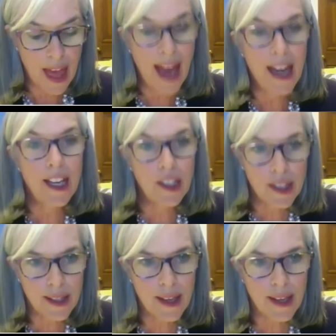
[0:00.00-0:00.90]
That is
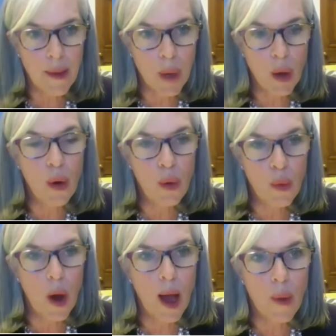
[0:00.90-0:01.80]
some who,
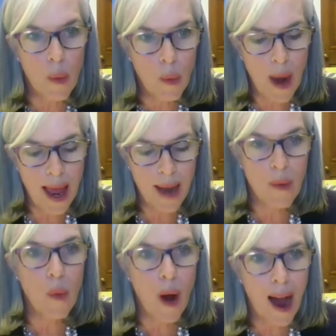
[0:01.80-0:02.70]
what,
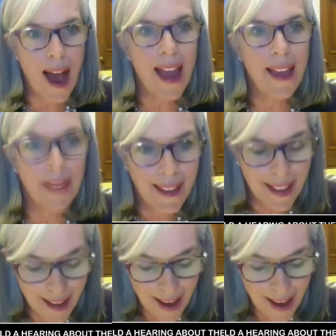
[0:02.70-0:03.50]
when, why